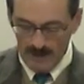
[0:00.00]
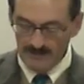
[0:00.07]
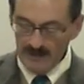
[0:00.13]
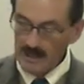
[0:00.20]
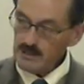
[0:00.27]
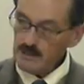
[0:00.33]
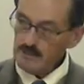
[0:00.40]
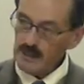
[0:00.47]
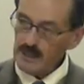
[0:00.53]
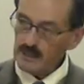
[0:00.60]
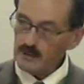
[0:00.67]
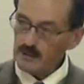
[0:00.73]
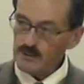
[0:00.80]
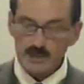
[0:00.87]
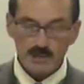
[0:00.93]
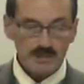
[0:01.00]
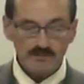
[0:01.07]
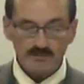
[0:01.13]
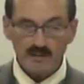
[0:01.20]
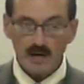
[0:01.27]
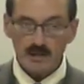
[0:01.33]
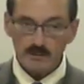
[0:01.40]
We have Antipater, who is
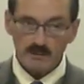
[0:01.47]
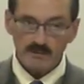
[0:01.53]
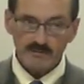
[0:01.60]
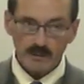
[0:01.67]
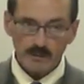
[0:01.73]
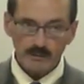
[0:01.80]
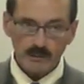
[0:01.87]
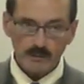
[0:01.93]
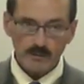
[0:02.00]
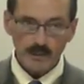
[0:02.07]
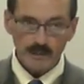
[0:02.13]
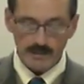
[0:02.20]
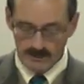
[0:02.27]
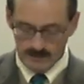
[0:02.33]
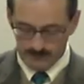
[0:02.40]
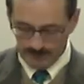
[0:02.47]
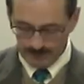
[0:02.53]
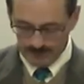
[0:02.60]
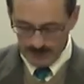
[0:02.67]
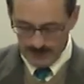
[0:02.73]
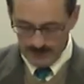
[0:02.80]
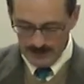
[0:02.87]
the father of Herod the Great.
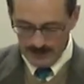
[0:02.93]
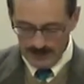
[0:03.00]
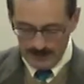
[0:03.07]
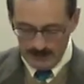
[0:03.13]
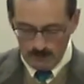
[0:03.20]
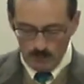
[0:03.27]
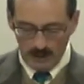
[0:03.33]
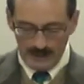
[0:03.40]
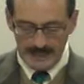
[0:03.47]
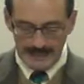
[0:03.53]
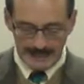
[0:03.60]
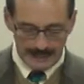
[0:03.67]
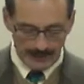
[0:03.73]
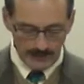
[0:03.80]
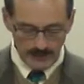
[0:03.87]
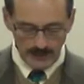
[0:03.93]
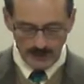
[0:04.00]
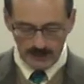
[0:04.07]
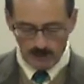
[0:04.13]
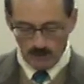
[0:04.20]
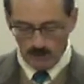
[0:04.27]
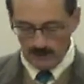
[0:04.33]
What he
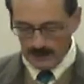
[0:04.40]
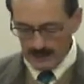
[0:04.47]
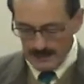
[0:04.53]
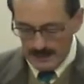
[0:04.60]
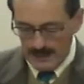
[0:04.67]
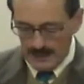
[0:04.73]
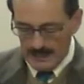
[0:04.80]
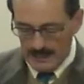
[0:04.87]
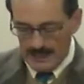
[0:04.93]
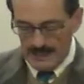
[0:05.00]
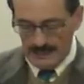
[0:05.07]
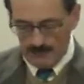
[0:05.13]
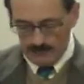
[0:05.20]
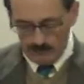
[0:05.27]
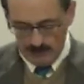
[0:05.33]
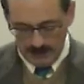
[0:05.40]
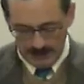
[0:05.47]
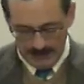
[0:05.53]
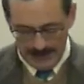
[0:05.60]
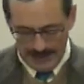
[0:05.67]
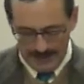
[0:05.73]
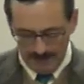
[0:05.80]
did in order, because he, he didn't
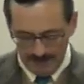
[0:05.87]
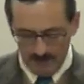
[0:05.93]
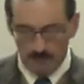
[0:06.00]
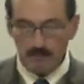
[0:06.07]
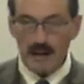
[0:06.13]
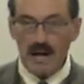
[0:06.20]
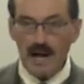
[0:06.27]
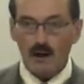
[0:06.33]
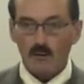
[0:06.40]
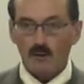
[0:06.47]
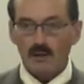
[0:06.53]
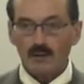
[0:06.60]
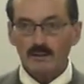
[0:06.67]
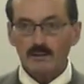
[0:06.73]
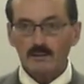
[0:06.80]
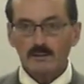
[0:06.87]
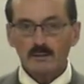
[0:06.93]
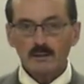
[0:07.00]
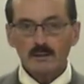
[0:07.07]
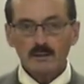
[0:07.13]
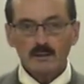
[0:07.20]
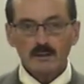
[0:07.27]
really have the power
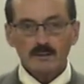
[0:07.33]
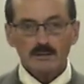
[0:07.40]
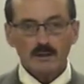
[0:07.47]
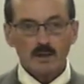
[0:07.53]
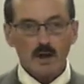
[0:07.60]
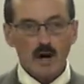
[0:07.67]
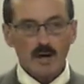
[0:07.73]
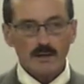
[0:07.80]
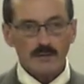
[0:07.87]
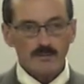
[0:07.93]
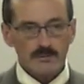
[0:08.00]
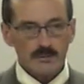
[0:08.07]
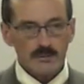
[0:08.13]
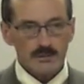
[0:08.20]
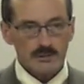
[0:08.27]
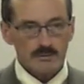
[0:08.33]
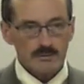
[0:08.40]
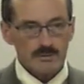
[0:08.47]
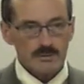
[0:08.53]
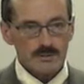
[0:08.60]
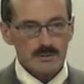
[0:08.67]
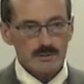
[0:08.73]
to conquer the
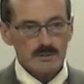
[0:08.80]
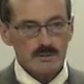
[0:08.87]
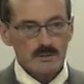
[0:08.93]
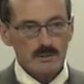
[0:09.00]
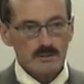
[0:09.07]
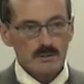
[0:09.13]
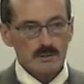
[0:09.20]
Jews.